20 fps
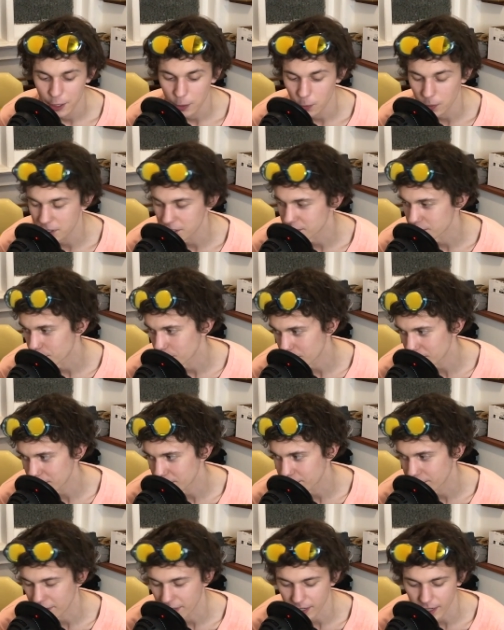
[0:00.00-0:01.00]
which is a really
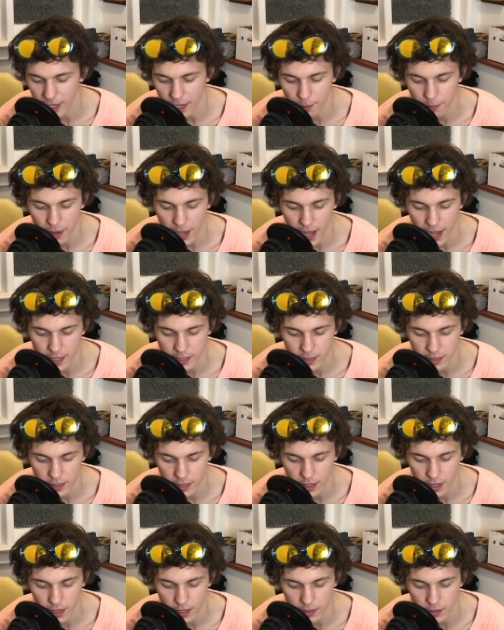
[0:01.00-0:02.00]
funny name, asks,
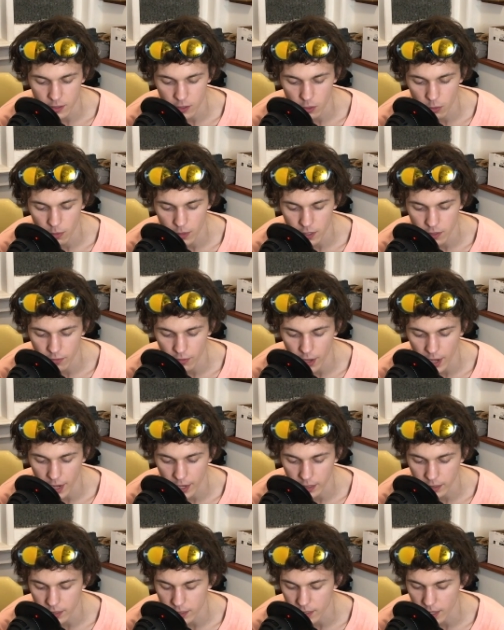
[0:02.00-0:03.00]
uh, "Do you miss
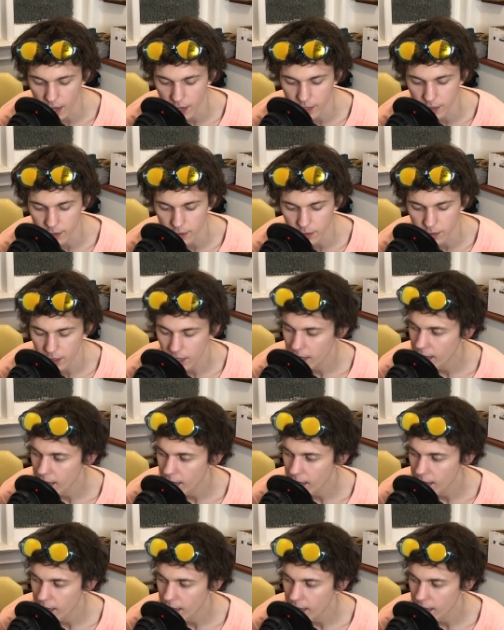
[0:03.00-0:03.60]
Vine?" Because I do.